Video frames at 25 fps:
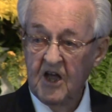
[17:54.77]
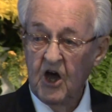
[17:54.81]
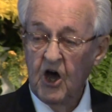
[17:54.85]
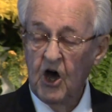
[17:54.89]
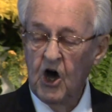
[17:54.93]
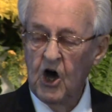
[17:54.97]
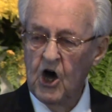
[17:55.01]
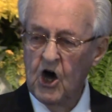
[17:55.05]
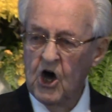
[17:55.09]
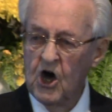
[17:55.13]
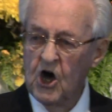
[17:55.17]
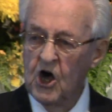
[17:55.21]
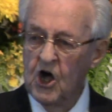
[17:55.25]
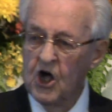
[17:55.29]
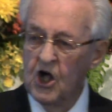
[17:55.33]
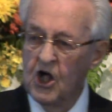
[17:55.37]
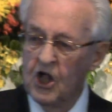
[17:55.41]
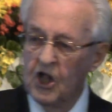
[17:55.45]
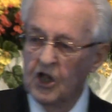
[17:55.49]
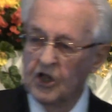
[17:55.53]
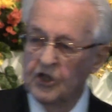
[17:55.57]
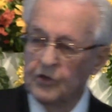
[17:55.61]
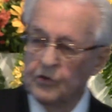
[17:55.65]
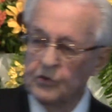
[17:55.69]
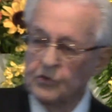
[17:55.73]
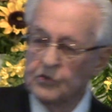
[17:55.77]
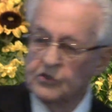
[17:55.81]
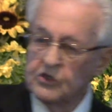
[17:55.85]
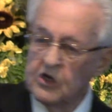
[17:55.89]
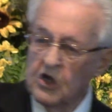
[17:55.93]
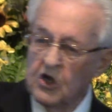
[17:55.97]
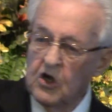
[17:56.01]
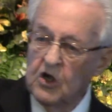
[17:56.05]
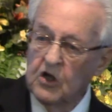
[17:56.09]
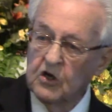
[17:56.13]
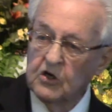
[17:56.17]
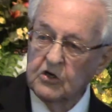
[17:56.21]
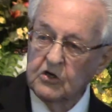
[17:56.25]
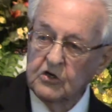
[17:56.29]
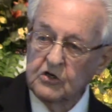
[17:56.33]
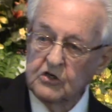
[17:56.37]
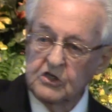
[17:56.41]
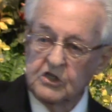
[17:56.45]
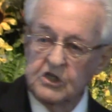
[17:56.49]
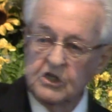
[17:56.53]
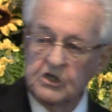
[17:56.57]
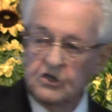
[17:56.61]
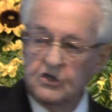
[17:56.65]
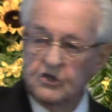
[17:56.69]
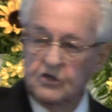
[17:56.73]
All those altars
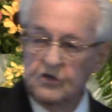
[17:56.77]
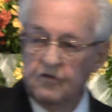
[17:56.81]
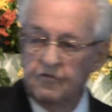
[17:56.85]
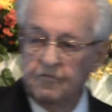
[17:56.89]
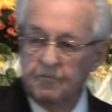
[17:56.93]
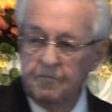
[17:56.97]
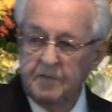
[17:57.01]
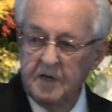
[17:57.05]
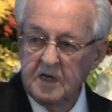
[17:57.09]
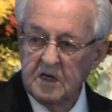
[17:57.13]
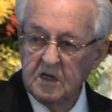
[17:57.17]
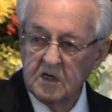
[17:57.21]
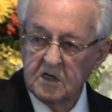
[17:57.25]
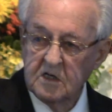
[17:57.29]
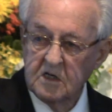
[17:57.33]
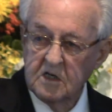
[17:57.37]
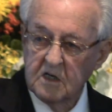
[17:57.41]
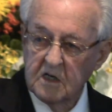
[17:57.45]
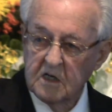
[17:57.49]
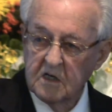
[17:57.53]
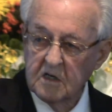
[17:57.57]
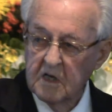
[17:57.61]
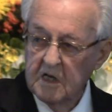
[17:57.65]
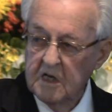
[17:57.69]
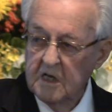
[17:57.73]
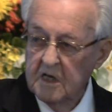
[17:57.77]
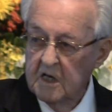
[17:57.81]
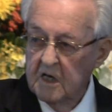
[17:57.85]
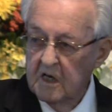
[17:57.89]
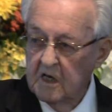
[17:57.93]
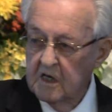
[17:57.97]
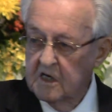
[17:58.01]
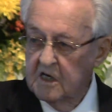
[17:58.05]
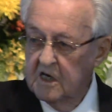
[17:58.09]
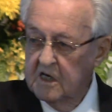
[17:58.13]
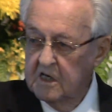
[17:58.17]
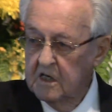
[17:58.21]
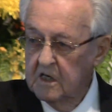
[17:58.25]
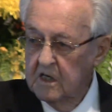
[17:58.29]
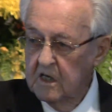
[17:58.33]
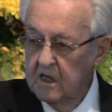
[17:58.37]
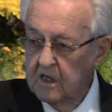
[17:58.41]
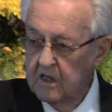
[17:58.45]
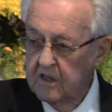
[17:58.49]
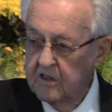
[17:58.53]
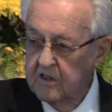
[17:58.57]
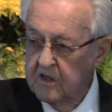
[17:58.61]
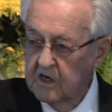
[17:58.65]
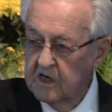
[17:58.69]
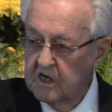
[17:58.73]
that you've built to
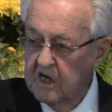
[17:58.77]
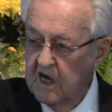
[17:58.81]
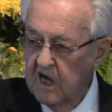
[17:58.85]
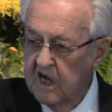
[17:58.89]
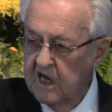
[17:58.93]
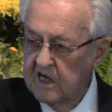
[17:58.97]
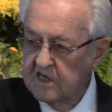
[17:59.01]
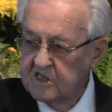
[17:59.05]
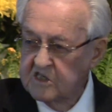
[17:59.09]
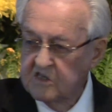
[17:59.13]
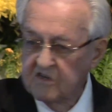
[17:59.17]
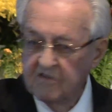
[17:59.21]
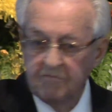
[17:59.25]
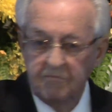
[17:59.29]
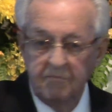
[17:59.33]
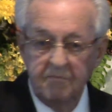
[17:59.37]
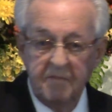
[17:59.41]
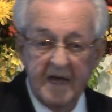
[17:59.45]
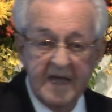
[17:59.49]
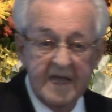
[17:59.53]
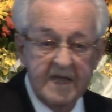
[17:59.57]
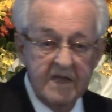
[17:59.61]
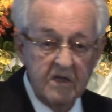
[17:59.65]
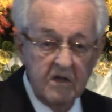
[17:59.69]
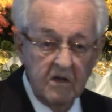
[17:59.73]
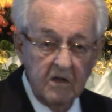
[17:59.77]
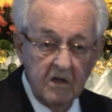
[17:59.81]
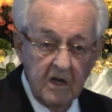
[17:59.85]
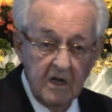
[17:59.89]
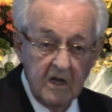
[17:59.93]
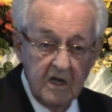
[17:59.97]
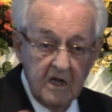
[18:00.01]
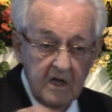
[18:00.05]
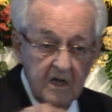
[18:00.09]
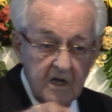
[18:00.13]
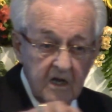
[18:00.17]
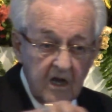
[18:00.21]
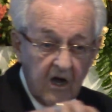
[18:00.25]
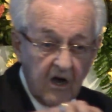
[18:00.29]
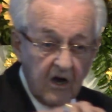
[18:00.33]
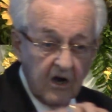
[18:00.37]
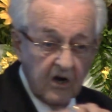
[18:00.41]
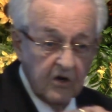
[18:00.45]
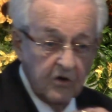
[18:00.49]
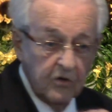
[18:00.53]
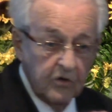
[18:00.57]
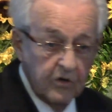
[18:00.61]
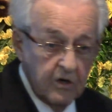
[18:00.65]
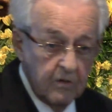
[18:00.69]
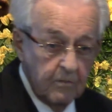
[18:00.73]
the gods of Baal are
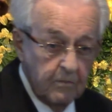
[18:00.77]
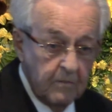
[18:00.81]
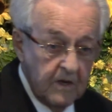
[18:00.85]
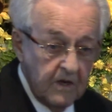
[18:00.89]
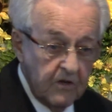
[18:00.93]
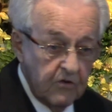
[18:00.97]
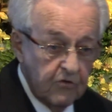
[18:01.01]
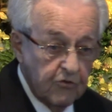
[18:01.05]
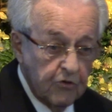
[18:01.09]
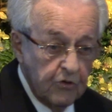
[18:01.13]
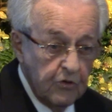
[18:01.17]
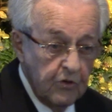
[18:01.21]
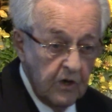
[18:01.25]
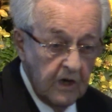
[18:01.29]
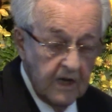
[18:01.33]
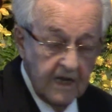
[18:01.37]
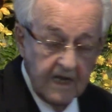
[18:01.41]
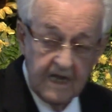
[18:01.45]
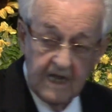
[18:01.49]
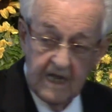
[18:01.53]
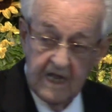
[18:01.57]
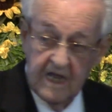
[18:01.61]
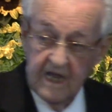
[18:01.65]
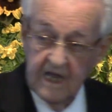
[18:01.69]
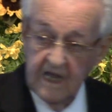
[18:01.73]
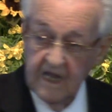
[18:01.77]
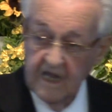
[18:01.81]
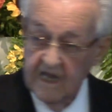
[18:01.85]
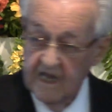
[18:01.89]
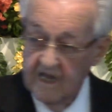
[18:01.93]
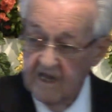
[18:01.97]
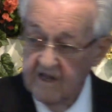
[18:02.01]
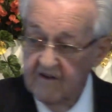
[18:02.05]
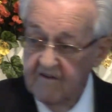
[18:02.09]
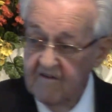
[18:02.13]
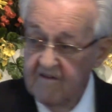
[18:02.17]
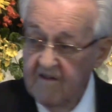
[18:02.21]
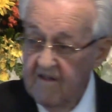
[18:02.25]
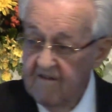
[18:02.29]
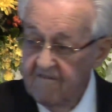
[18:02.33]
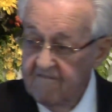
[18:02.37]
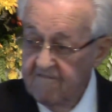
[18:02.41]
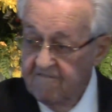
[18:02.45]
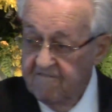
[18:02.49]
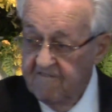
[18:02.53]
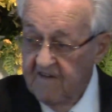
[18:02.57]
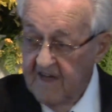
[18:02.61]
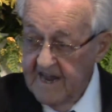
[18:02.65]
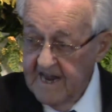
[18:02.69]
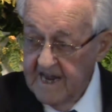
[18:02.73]
going to be truly in
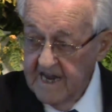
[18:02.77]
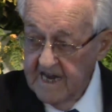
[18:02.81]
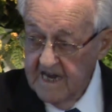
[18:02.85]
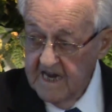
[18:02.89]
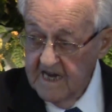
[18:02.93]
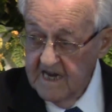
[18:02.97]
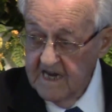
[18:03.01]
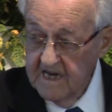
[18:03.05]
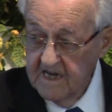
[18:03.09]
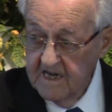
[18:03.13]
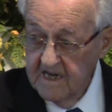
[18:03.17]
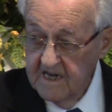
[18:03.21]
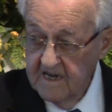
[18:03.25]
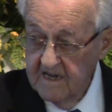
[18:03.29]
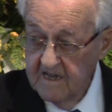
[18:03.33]
vain.